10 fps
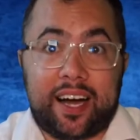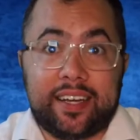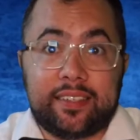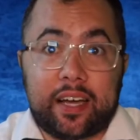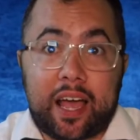
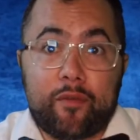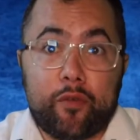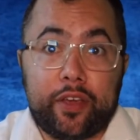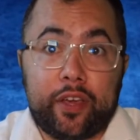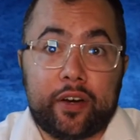Guys, I
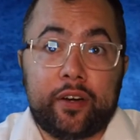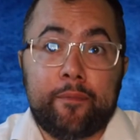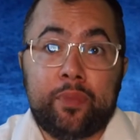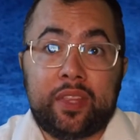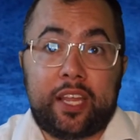have over
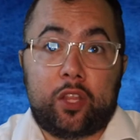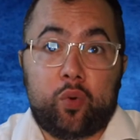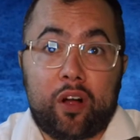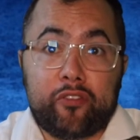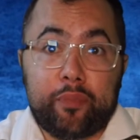here the
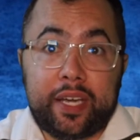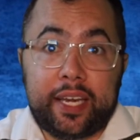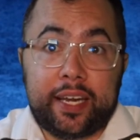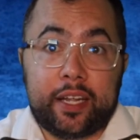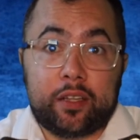twelve
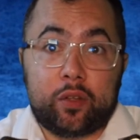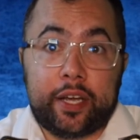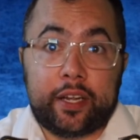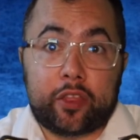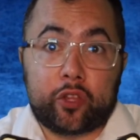mini and
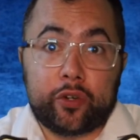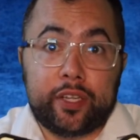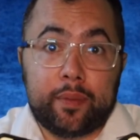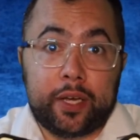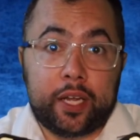the, and the thirteen